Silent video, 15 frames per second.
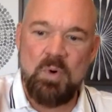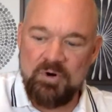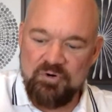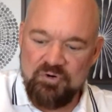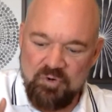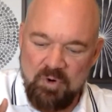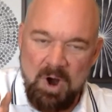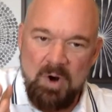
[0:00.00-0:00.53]

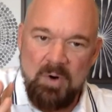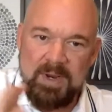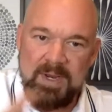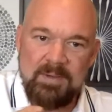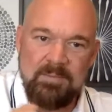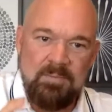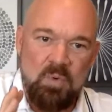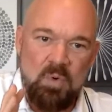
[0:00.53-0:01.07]
newborn
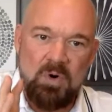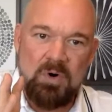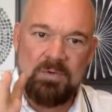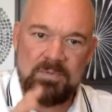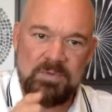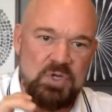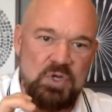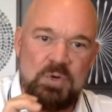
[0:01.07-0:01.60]
drawing
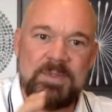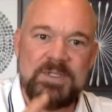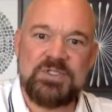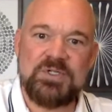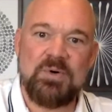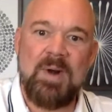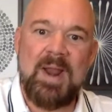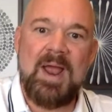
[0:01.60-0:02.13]
more
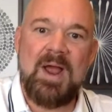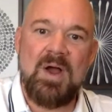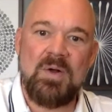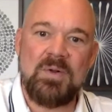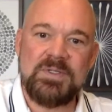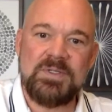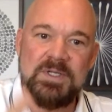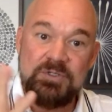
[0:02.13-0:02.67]
humans
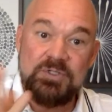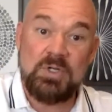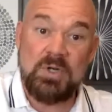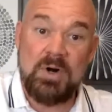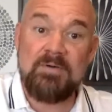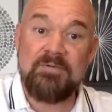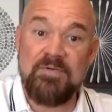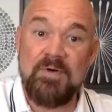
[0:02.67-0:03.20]
around
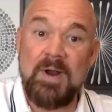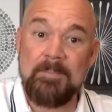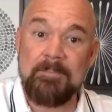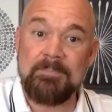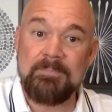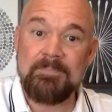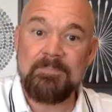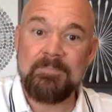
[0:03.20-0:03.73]
to learn
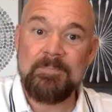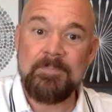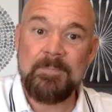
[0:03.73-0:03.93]
from.